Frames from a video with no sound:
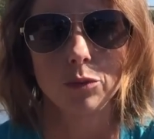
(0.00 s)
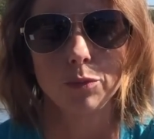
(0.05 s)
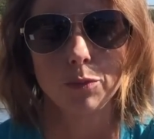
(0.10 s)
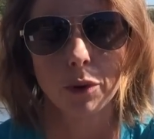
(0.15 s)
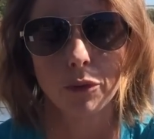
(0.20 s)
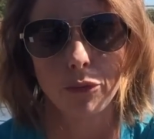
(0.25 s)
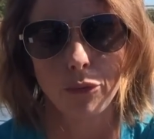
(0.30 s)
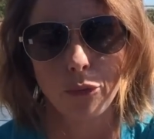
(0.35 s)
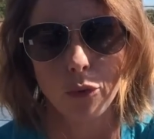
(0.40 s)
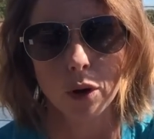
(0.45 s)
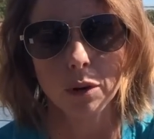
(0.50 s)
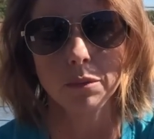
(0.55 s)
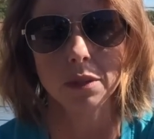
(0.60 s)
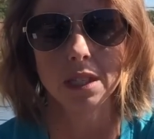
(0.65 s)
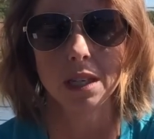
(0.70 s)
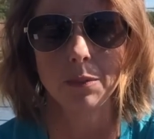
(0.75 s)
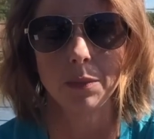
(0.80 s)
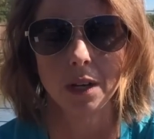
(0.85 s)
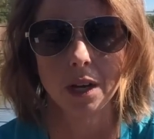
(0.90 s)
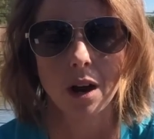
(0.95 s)
perform
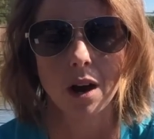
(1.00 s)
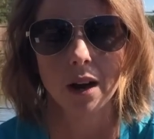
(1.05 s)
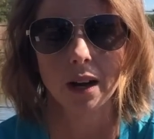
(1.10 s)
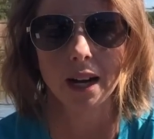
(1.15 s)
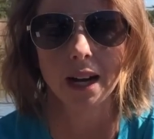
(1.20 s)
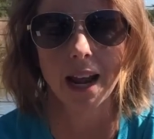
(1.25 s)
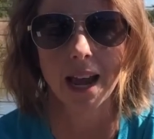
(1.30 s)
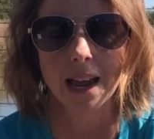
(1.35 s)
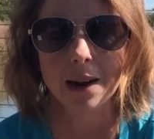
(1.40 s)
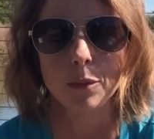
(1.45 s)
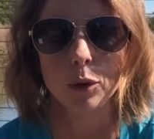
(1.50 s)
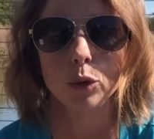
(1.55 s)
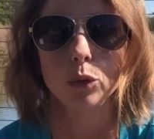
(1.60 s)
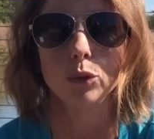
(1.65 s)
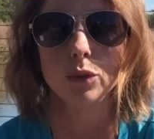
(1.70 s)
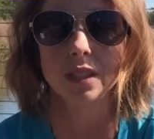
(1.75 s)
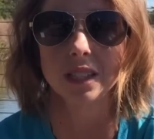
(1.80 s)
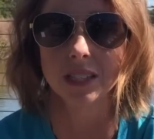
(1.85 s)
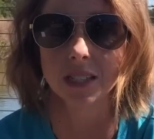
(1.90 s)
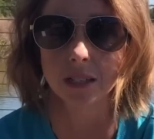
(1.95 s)
CPR on an animal
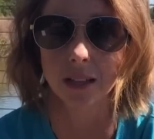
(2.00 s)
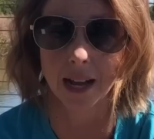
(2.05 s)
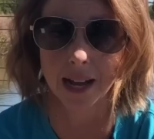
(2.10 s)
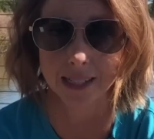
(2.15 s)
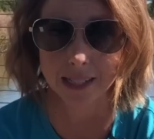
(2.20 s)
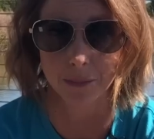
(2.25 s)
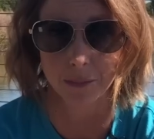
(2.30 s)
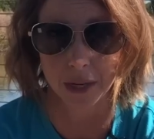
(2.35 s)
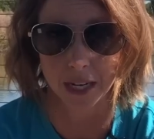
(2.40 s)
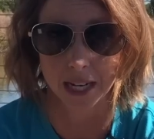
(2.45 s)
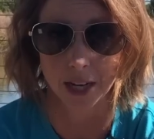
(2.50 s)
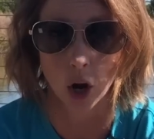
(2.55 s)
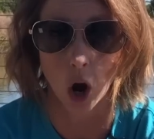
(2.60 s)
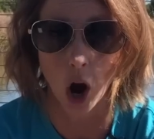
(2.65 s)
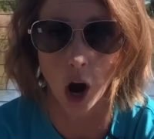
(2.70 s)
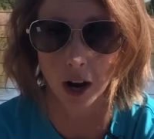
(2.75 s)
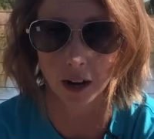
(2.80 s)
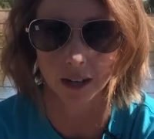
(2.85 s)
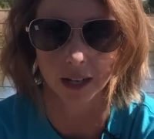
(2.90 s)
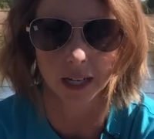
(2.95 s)
who still has a beating
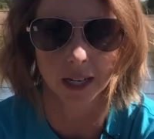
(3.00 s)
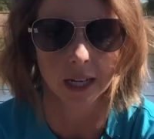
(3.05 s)
heart.